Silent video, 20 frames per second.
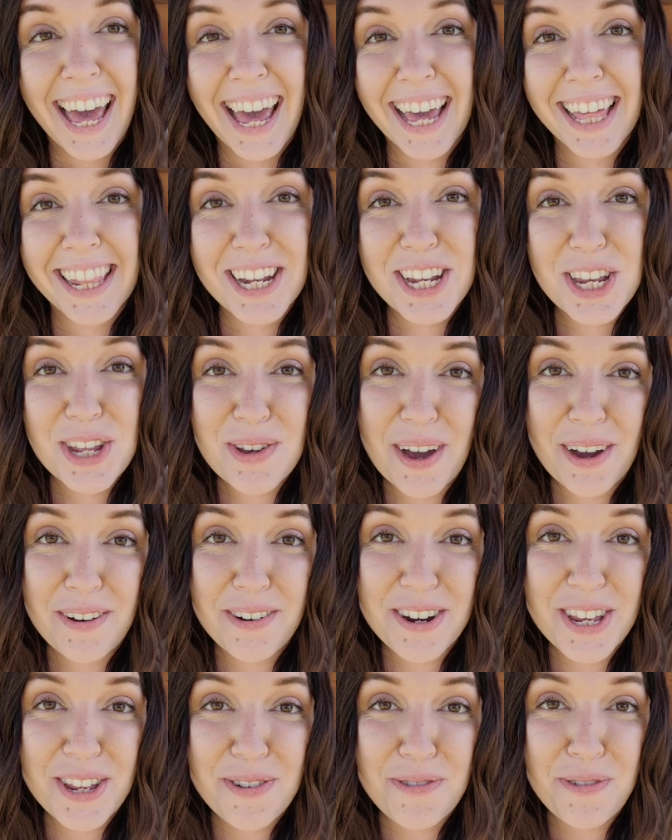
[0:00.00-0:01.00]
and the 2
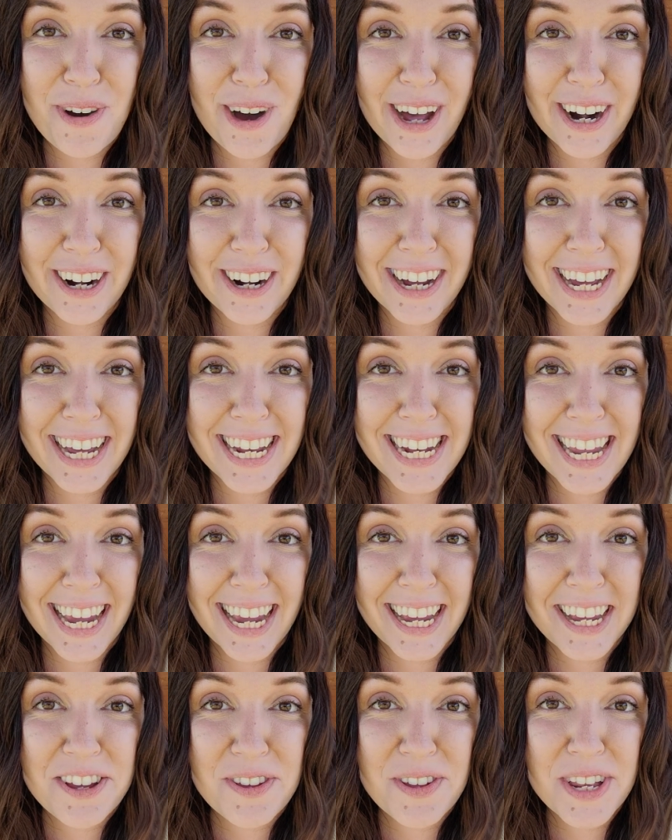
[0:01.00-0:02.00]
hours of water a day
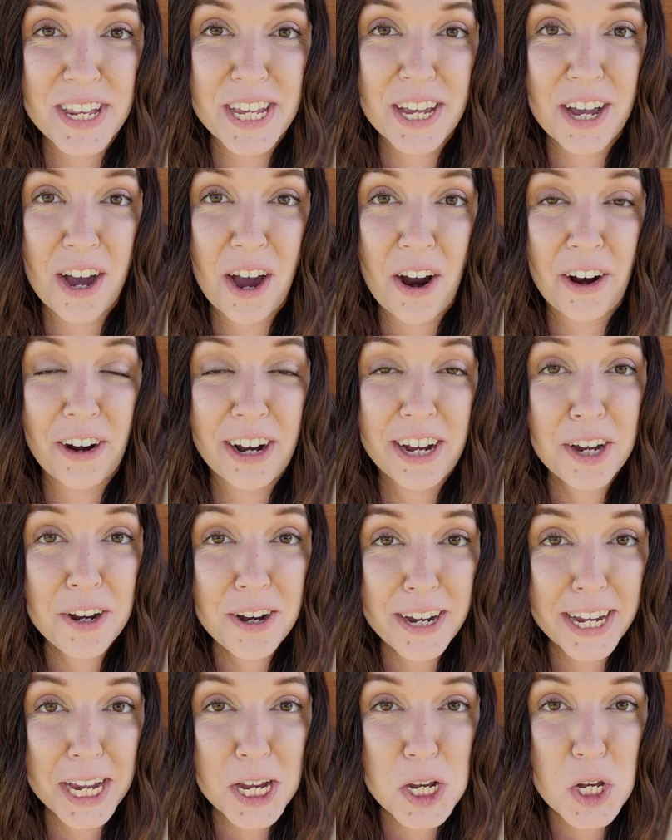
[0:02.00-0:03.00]
using our
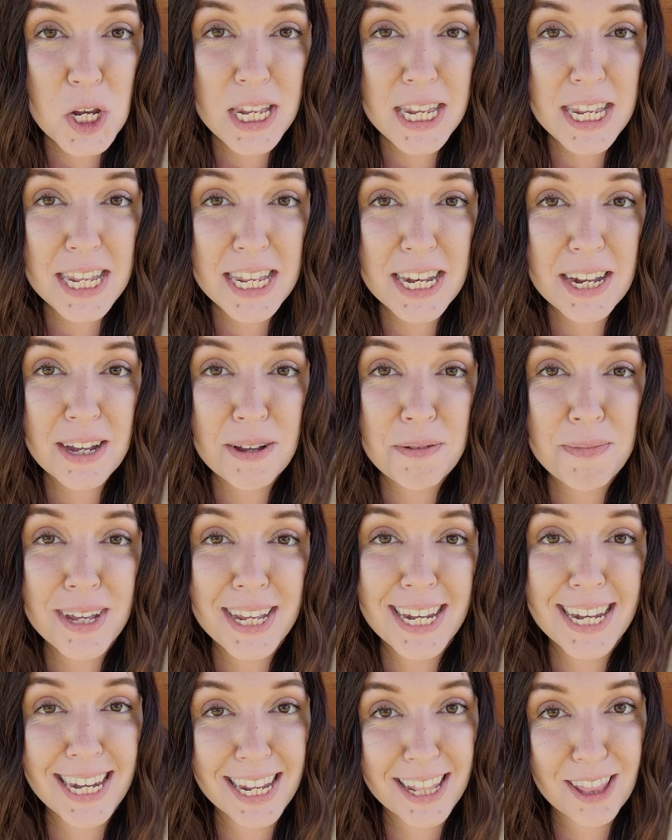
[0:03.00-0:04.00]
irrigation system
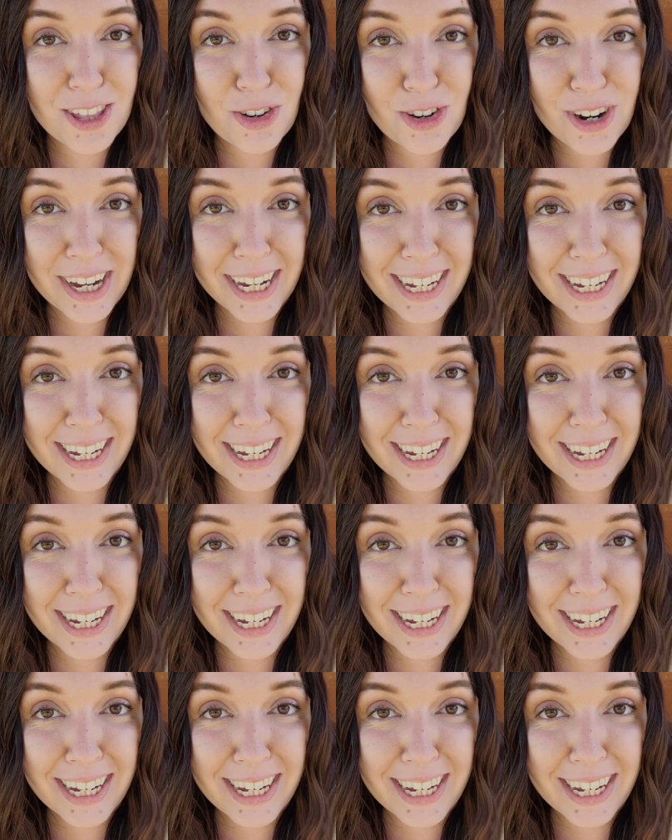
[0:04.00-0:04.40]
did the trick.